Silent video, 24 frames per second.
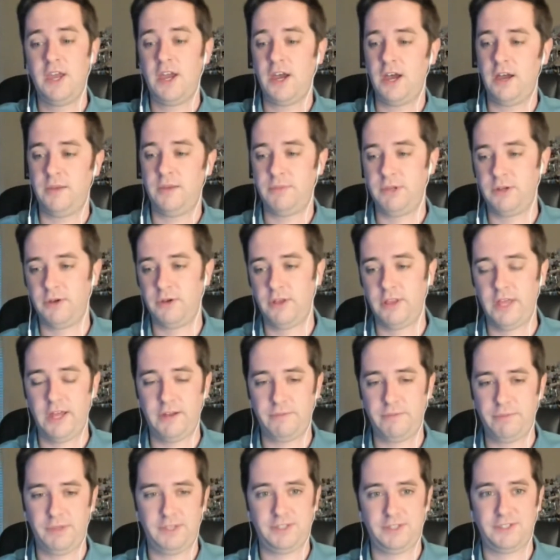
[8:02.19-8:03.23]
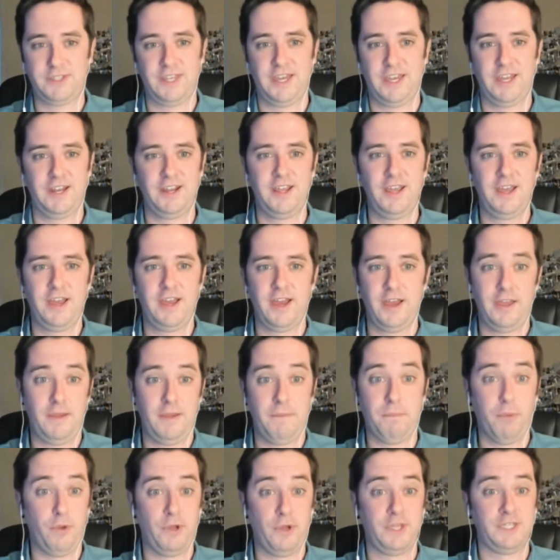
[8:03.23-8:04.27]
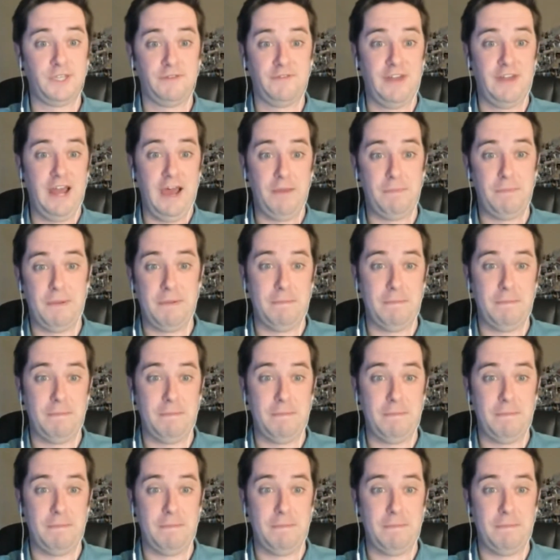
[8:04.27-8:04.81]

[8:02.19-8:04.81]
a lot of places that employees have not